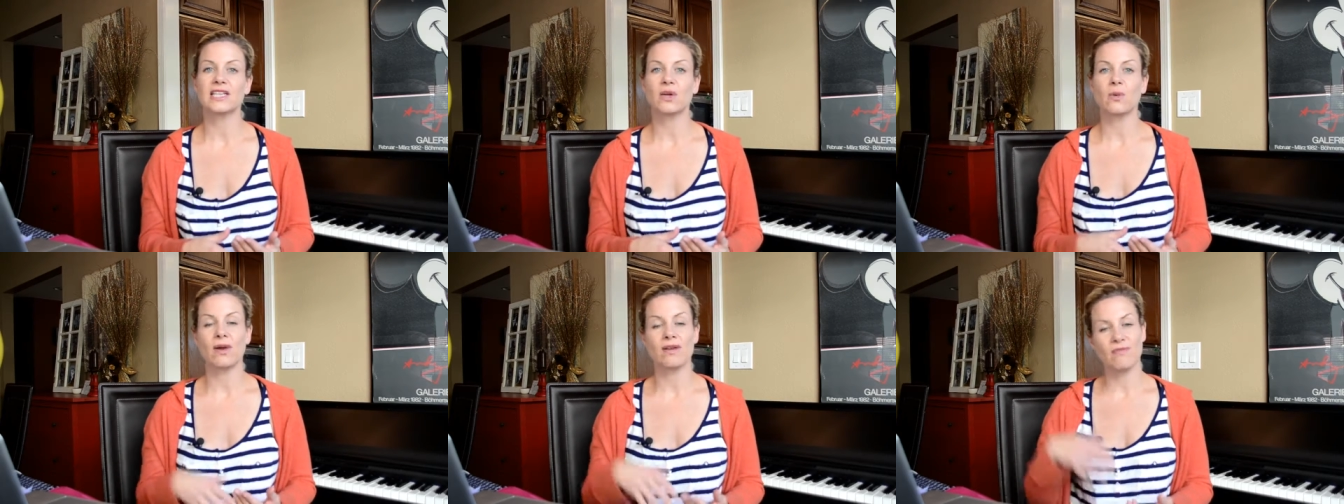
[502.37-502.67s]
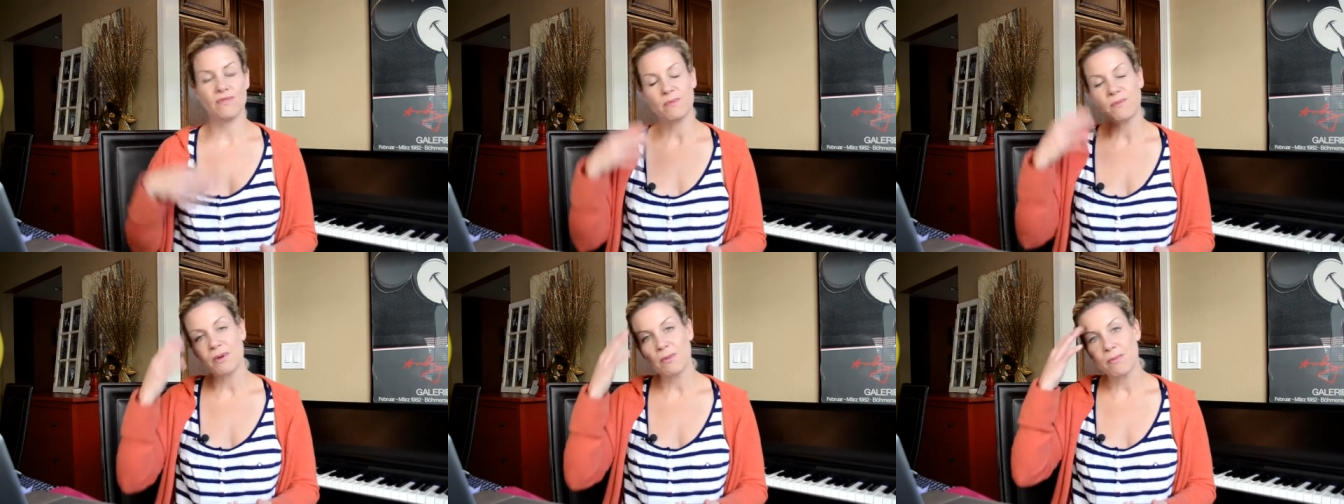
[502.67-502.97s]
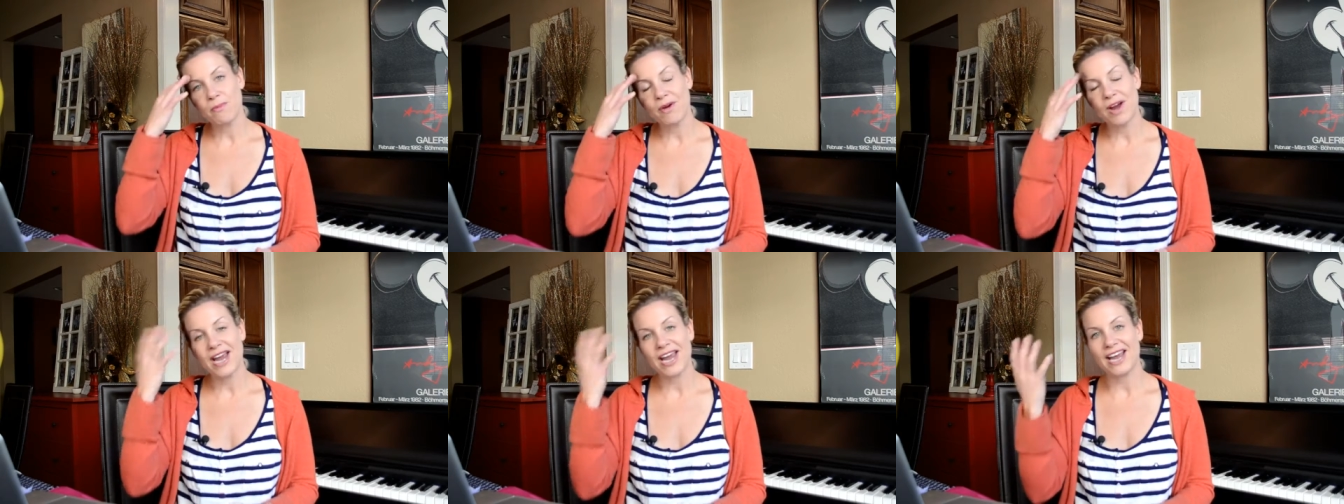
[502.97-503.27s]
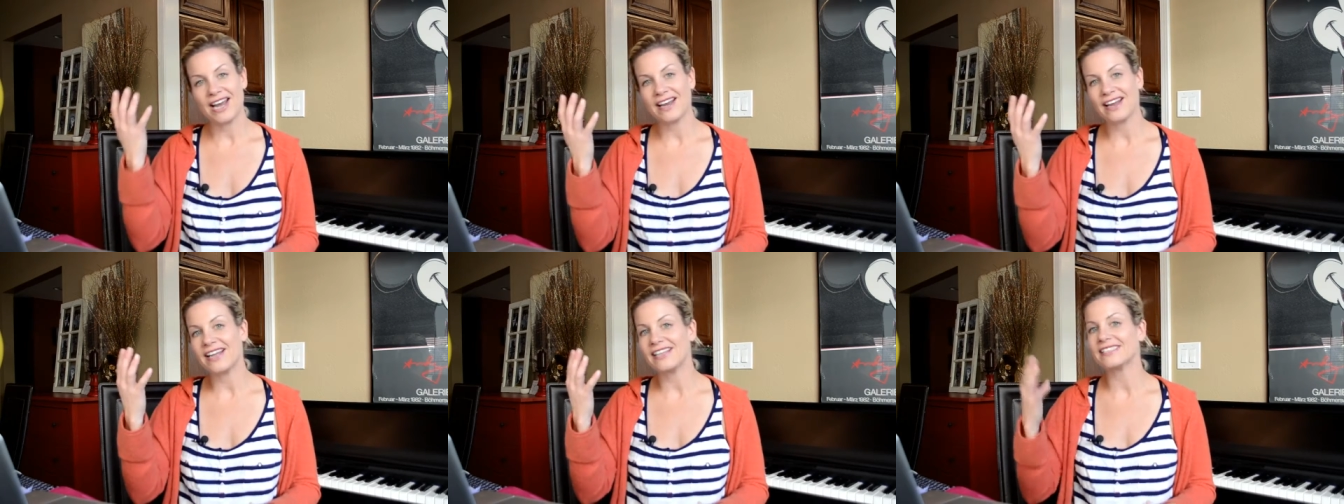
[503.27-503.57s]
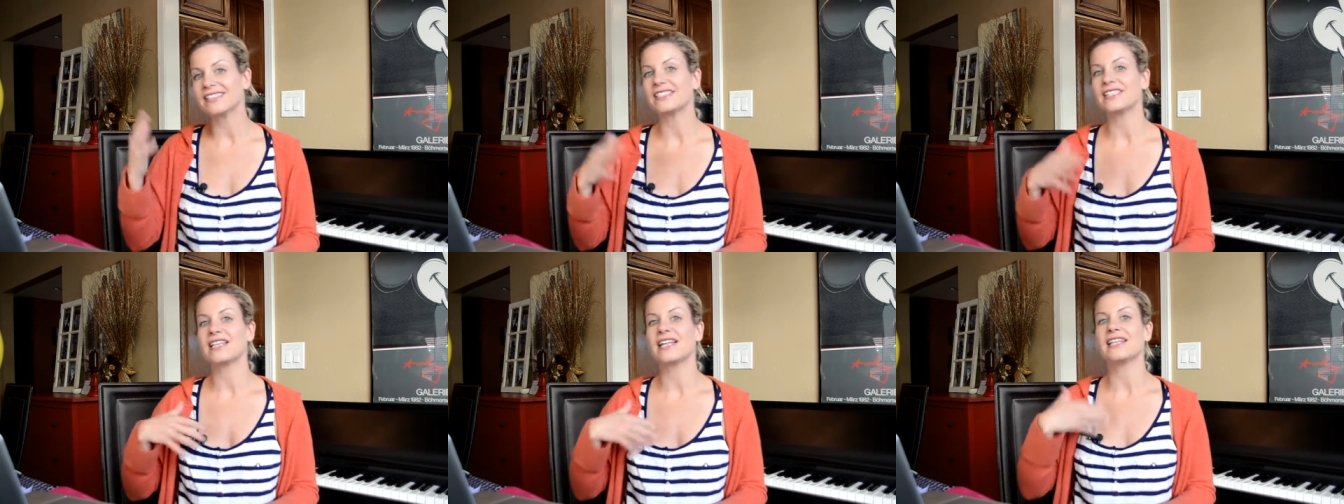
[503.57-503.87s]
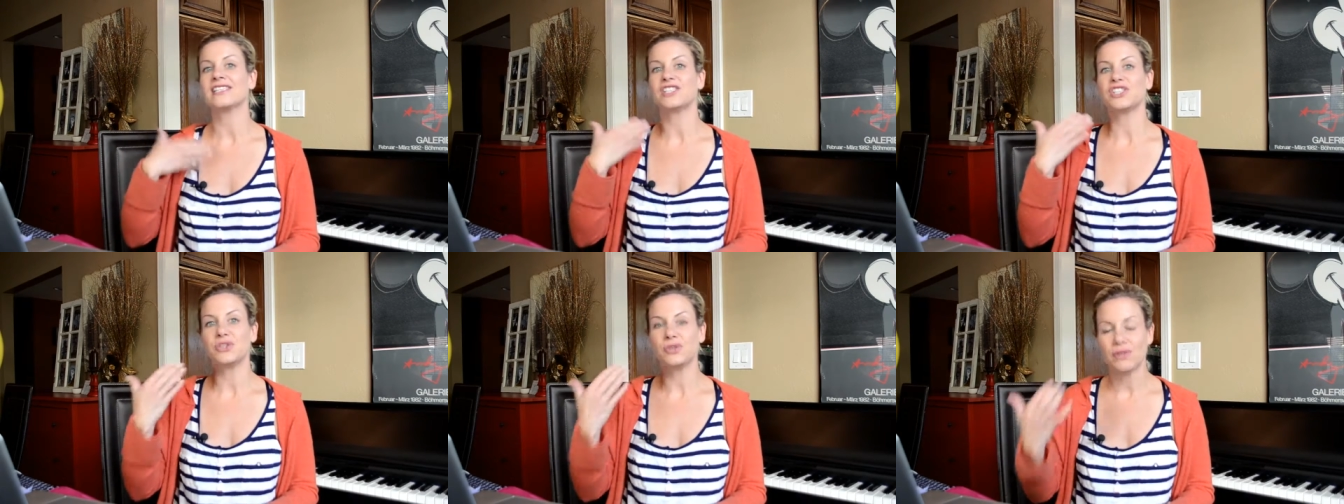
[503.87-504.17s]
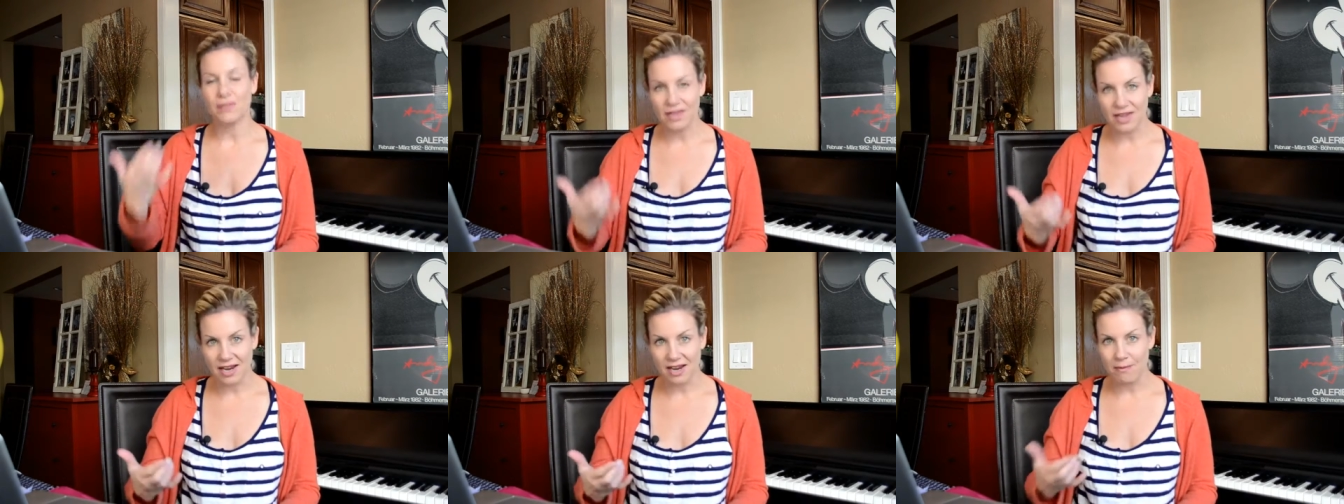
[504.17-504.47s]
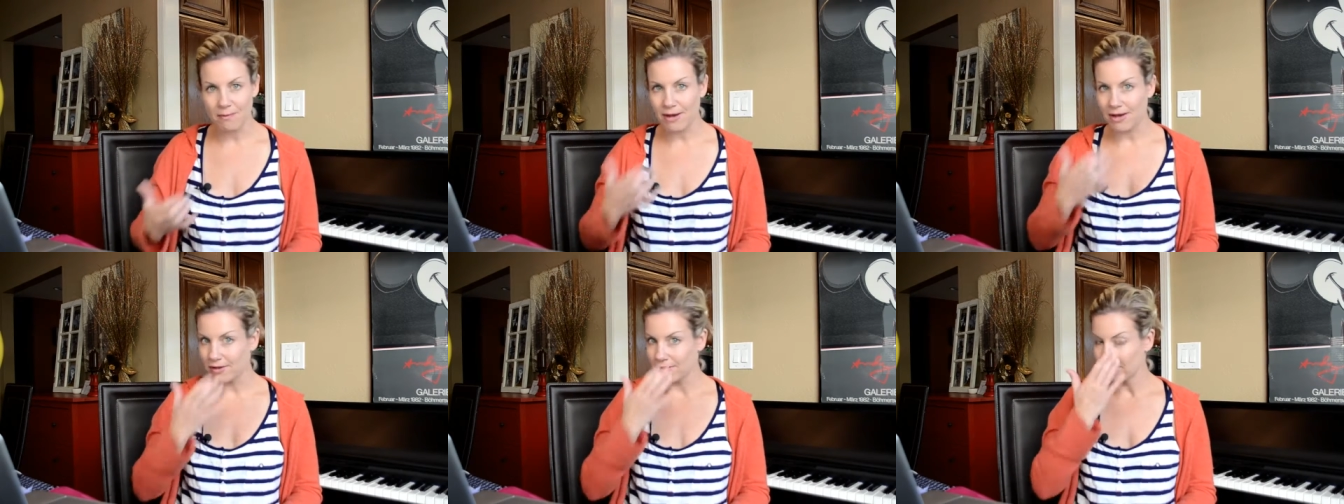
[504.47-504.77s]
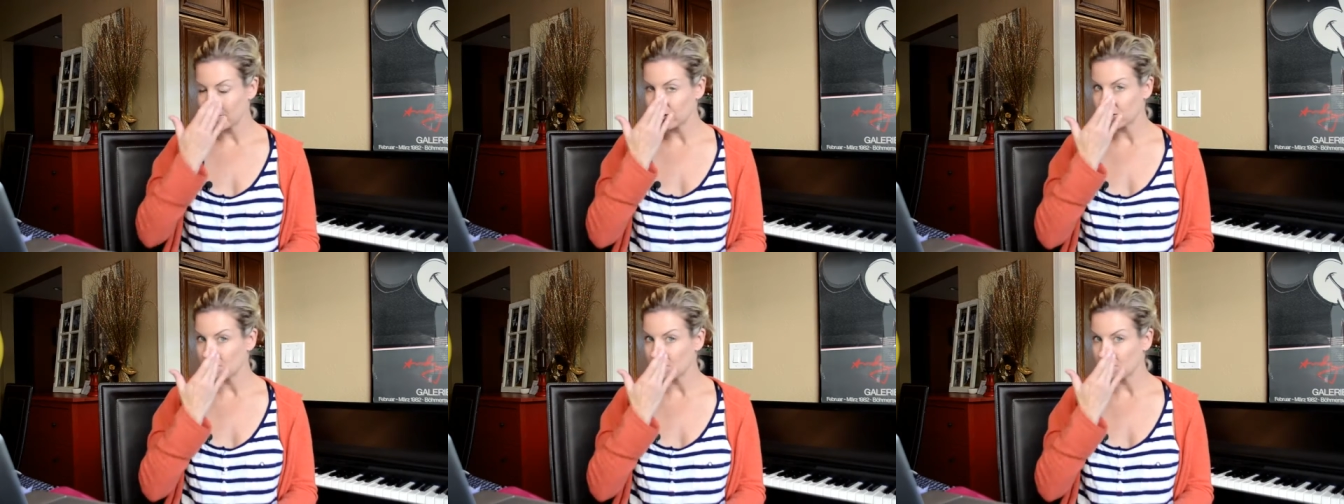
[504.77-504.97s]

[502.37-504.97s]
it away from your brain and lets you think about